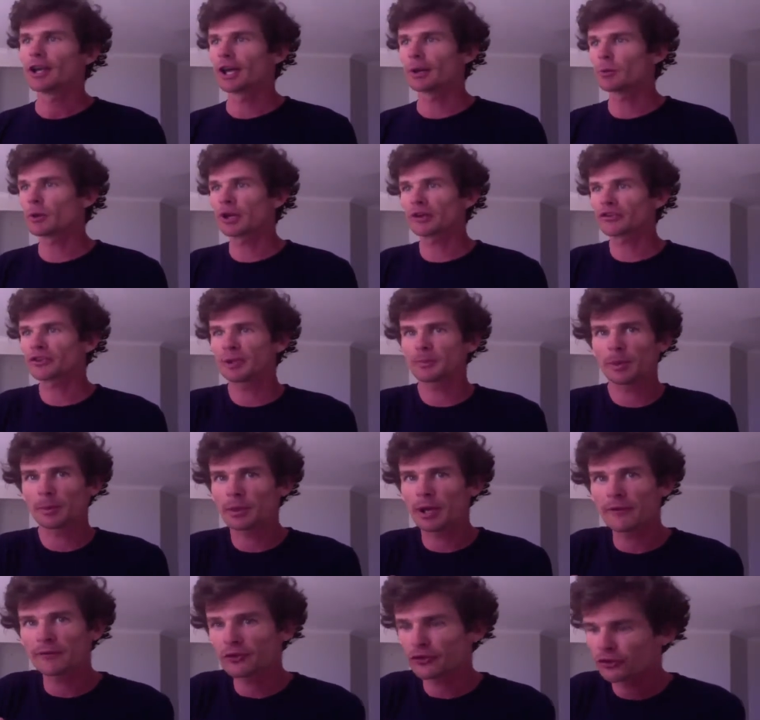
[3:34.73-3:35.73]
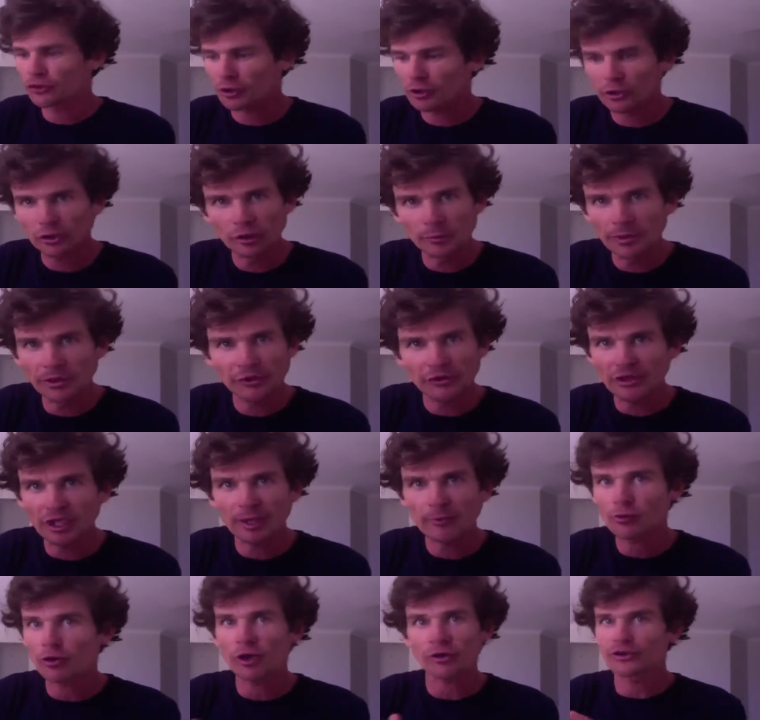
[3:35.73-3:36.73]
and when I slip up, I have just like a little bit of
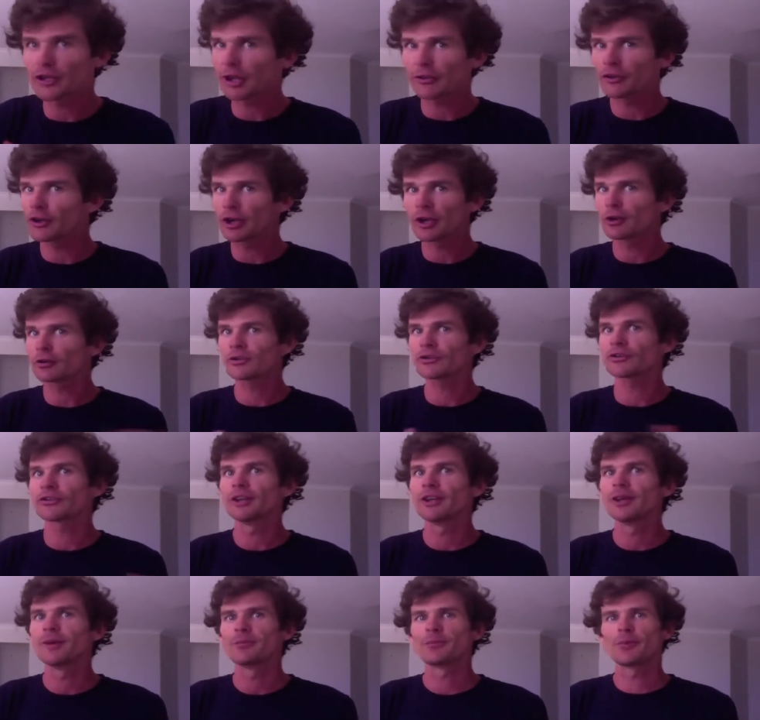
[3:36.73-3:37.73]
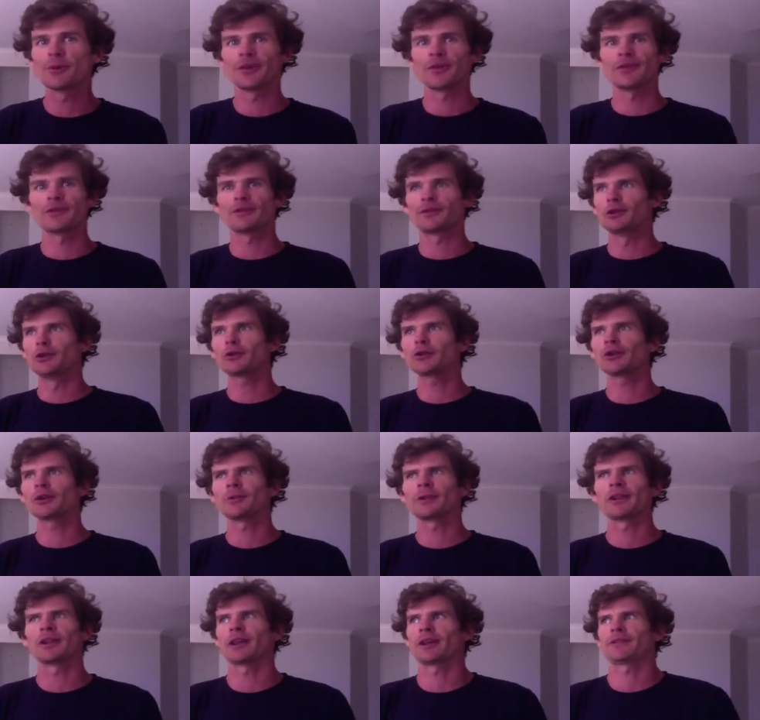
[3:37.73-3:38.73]
steamed rice, nothing else, but you look at
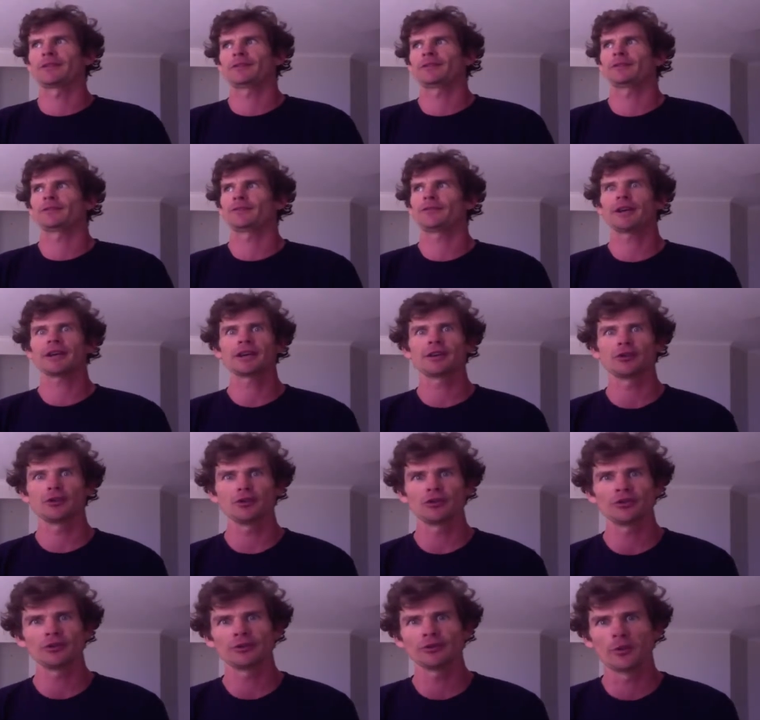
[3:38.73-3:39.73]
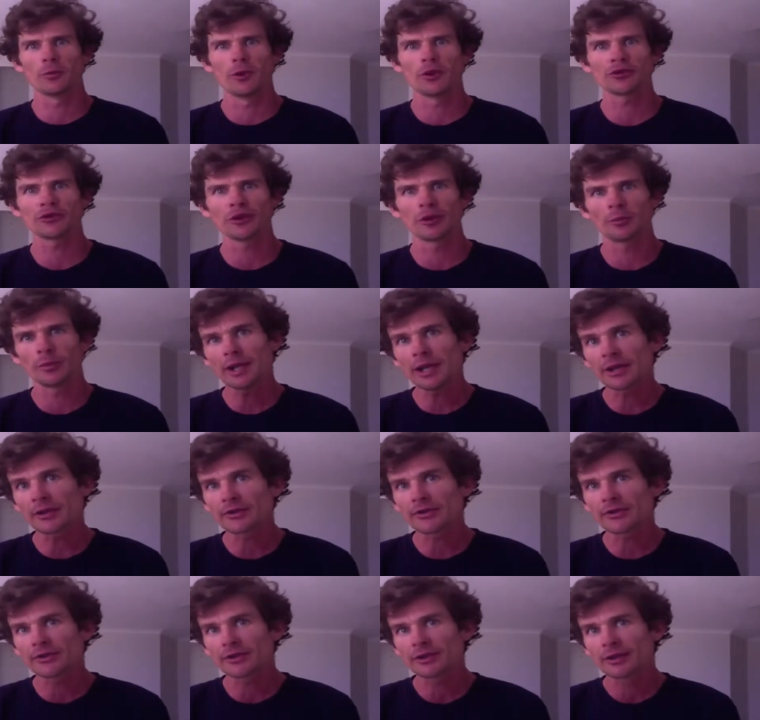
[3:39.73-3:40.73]
them and you're like, you fucking, you're almost
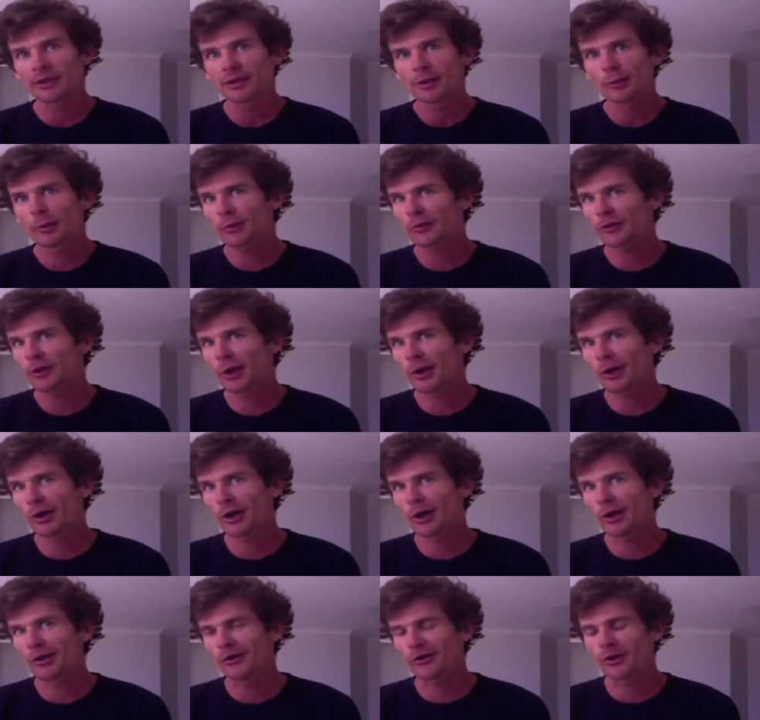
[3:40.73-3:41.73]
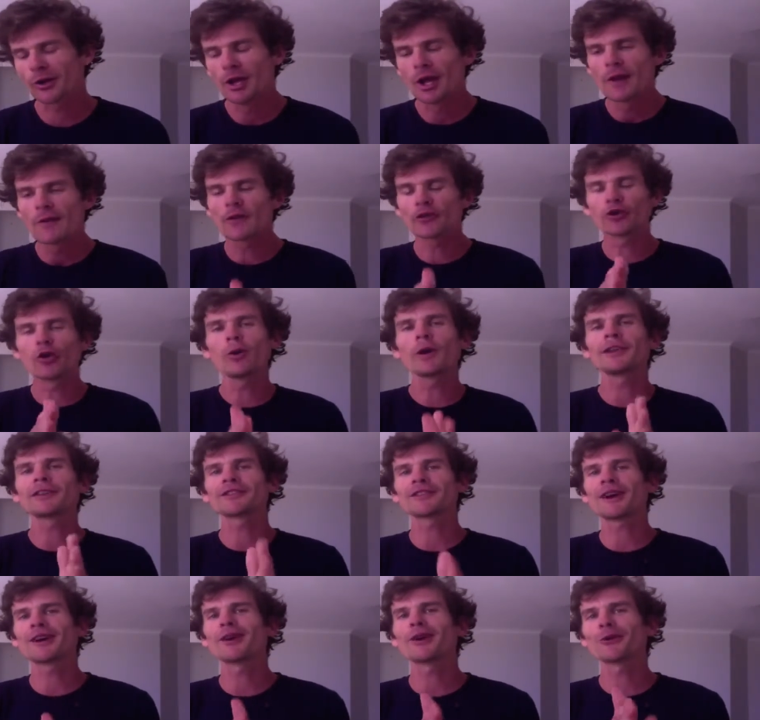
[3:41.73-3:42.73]
obese. What's going on? So there's always
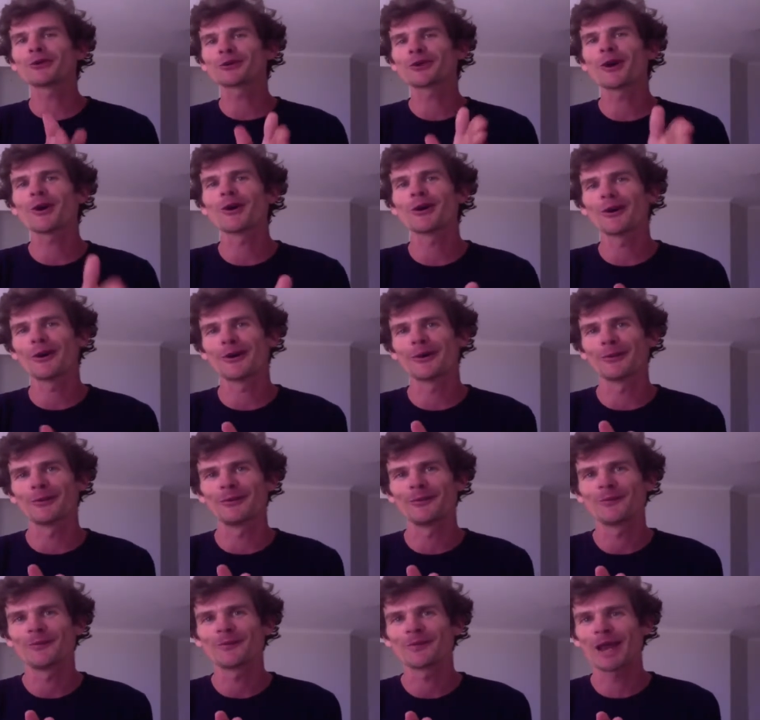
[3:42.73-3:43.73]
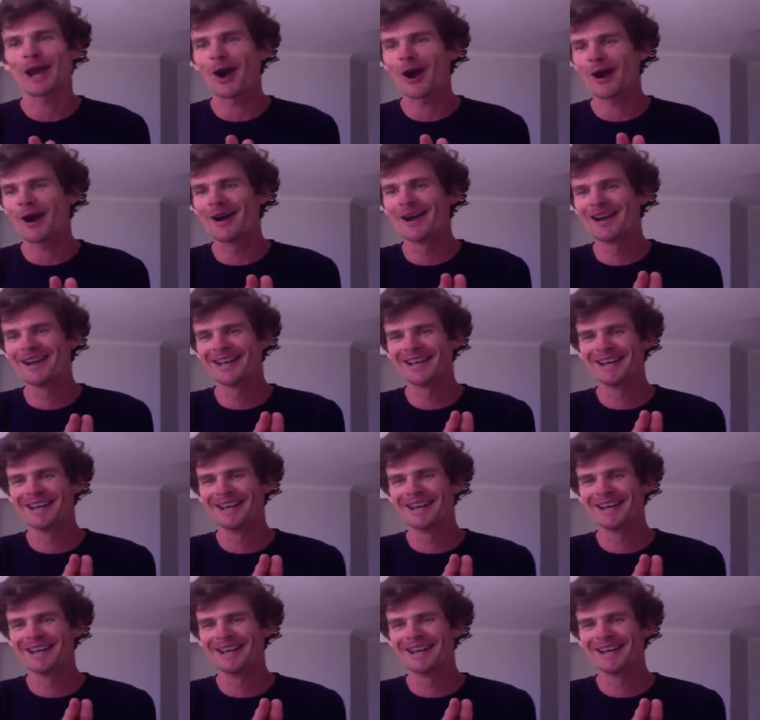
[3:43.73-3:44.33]
something else going on. Now,